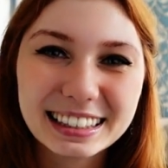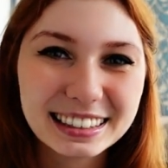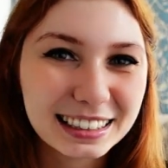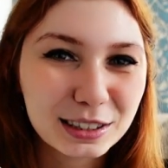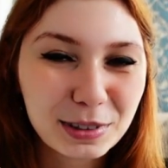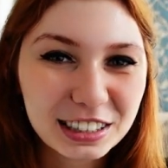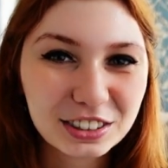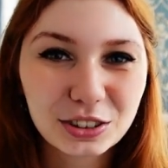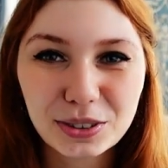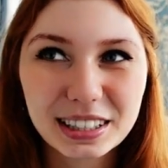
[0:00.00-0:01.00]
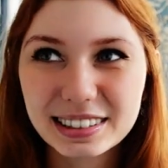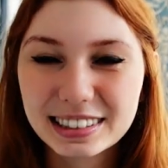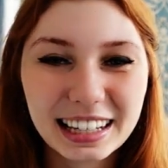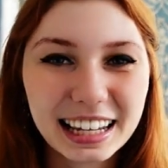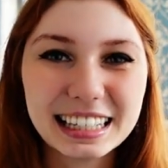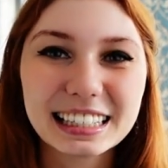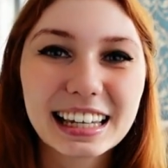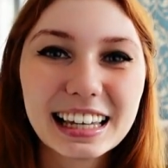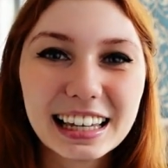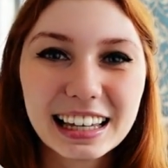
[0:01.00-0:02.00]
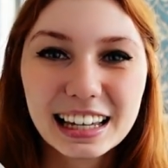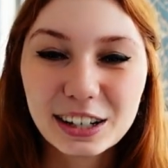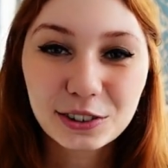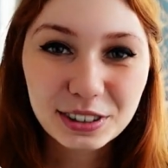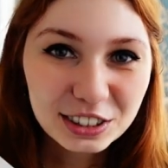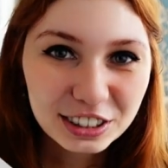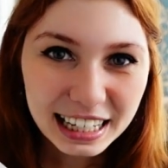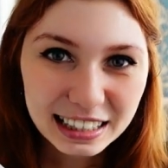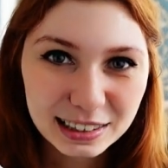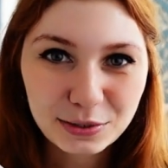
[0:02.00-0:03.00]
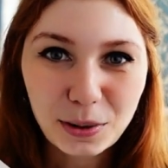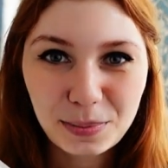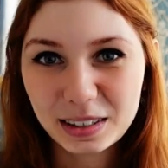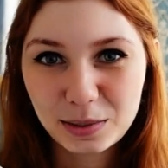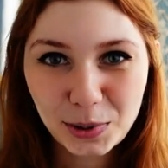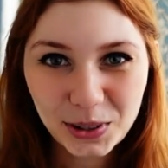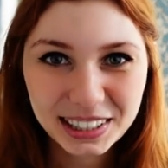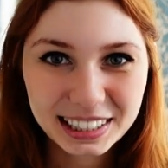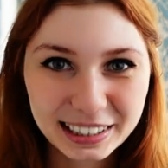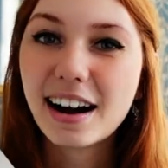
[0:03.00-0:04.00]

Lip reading: this expression or this saying originates from this book.